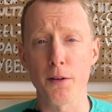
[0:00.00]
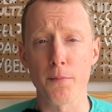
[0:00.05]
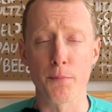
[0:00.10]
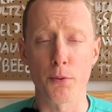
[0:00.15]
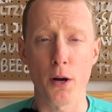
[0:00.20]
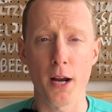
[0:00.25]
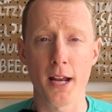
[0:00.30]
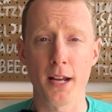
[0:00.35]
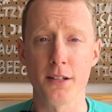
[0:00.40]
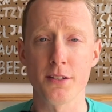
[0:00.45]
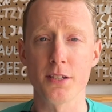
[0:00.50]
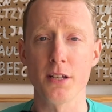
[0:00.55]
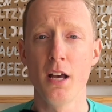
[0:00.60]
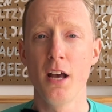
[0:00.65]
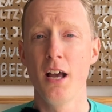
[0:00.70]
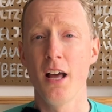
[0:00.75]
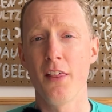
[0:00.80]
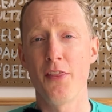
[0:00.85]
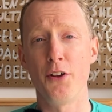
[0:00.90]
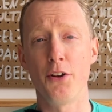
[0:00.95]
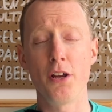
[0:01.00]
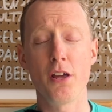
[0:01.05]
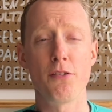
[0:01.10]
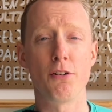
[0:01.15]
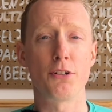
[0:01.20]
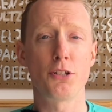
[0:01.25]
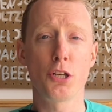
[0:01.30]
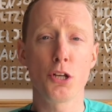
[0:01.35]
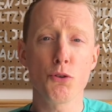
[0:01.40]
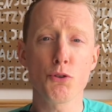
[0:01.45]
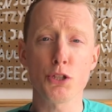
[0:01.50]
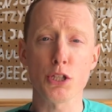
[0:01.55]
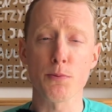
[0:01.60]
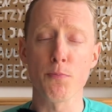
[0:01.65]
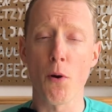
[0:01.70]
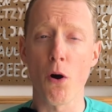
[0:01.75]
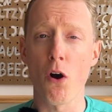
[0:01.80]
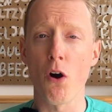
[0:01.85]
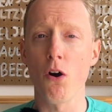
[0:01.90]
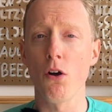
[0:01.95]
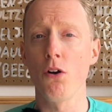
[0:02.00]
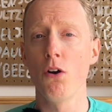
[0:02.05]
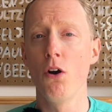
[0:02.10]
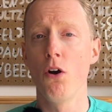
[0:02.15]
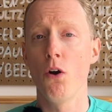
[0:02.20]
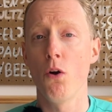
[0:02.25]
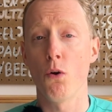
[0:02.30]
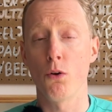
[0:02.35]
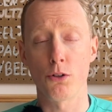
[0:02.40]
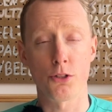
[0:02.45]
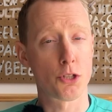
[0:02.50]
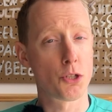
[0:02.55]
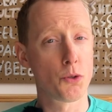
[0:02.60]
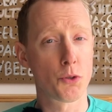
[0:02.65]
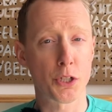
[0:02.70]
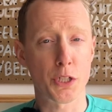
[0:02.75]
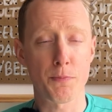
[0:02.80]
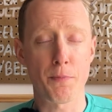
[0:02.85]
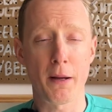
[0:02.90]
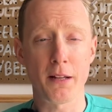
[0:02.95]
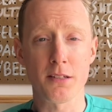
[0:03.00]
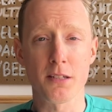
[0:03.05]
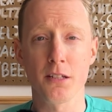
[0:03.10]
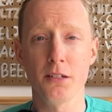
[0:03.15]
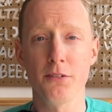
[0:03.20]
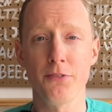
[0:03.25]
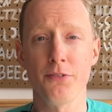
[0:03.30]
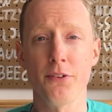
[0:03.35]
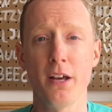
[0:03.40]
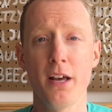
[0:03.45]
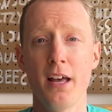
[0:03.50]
of brands. They're either too small or too expensive.